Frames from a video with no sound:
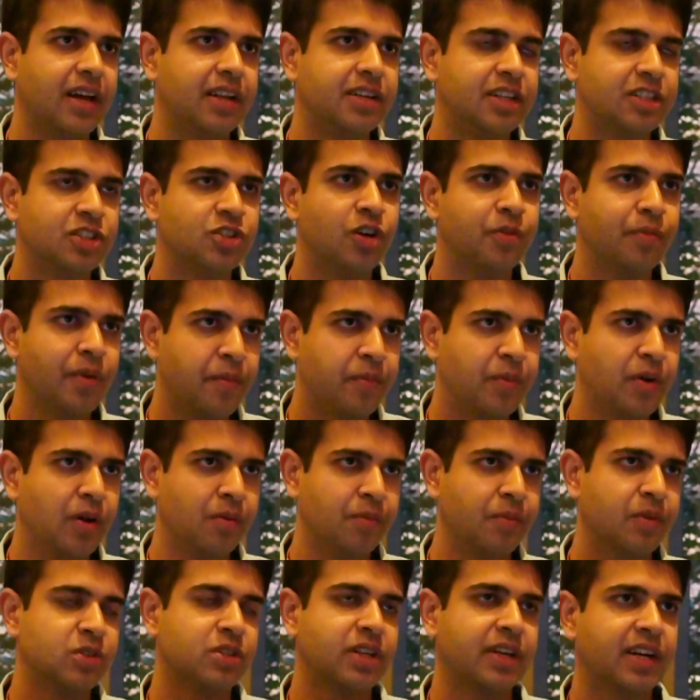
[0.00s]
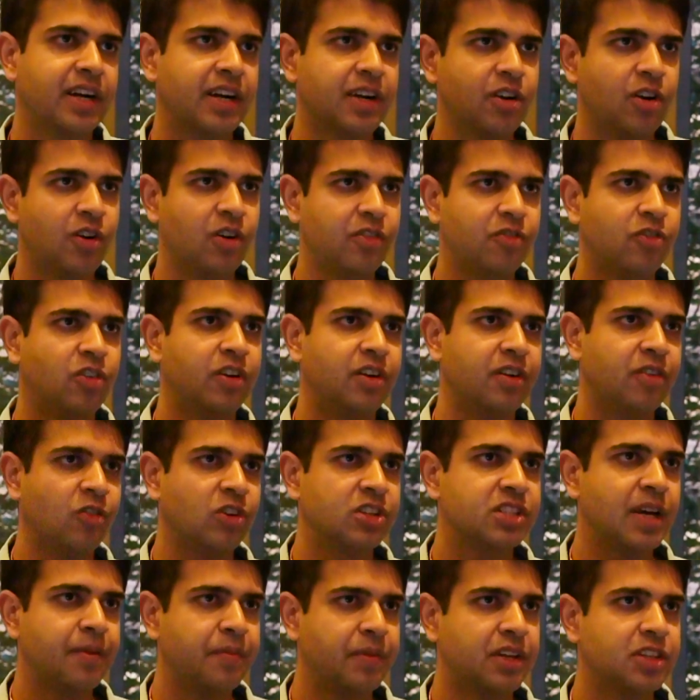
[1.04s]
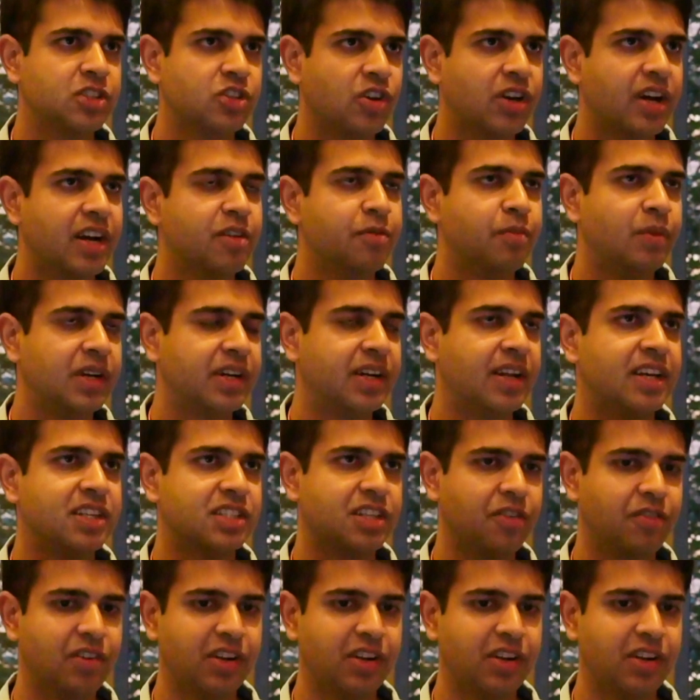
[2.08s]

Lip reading: And it's not my problem because like right now what's happening is you're kind of multitasking.